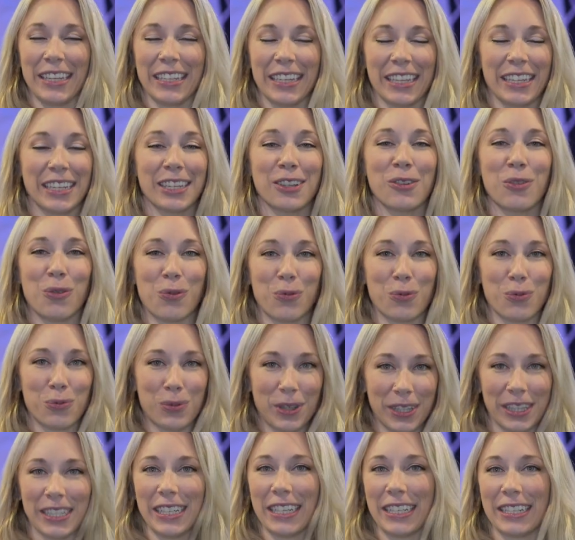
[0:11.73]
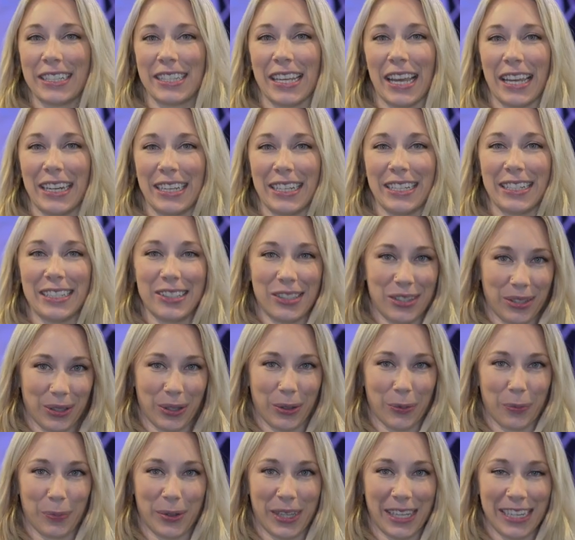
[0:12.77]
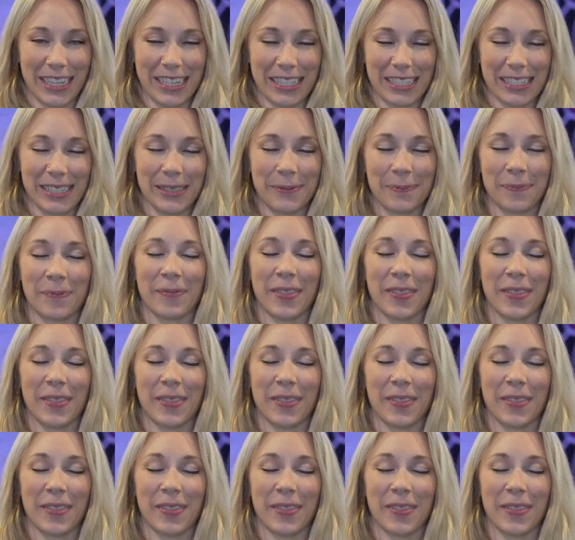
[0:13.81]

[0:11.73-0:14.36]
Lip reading: Getting really excited to compete.